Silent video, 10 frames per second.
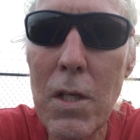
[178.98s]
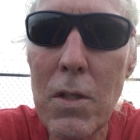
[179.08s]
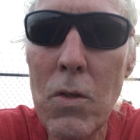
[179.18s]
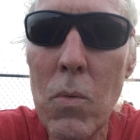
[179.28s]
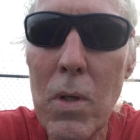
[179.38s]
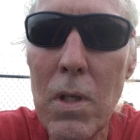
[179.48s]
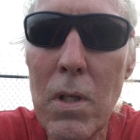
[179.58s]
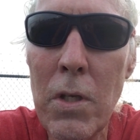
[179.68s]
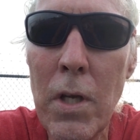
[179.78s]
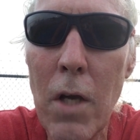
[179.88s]
You
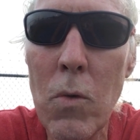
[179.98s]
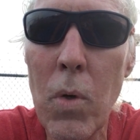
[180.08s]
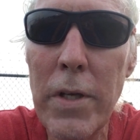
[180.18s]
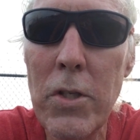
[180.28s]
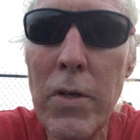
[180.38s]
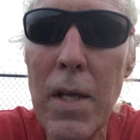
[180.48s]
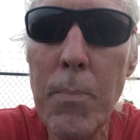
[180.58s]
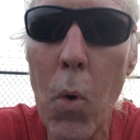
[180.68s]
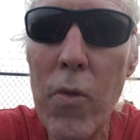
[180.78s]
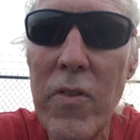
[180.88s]
really do need
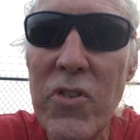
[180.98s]
more than the